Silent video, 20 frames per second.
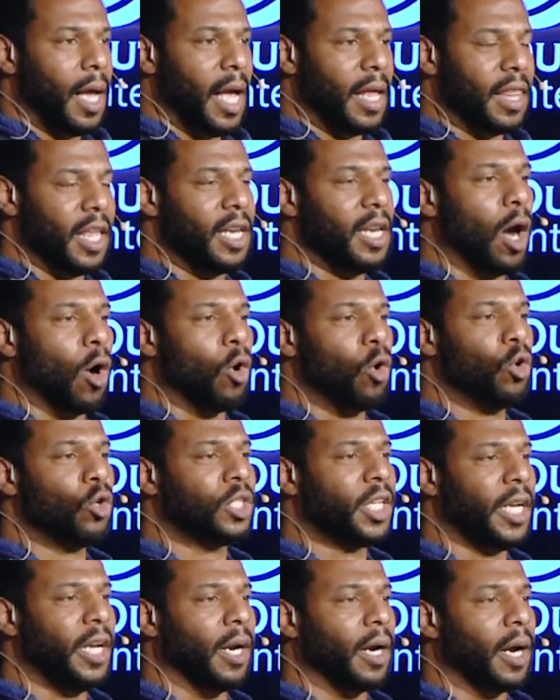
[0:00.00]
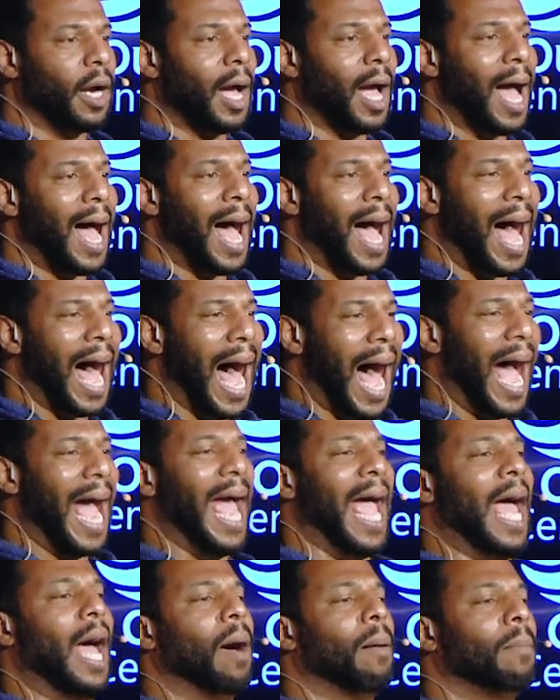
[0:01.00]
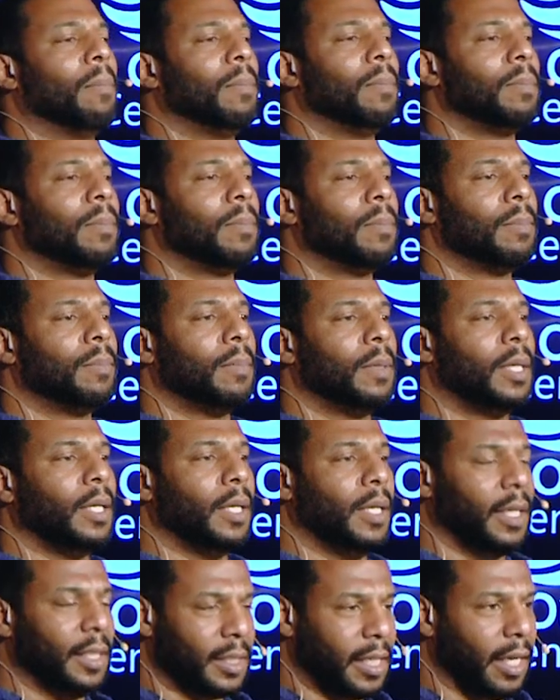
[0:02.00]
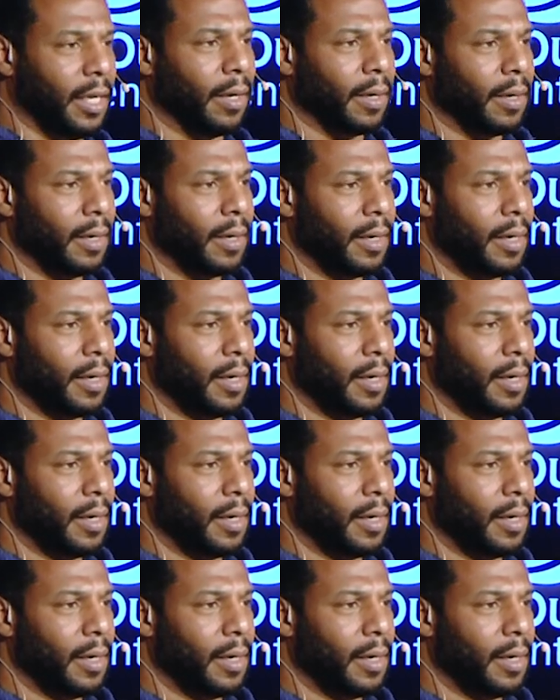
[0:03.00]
And then know who's here. I am is here,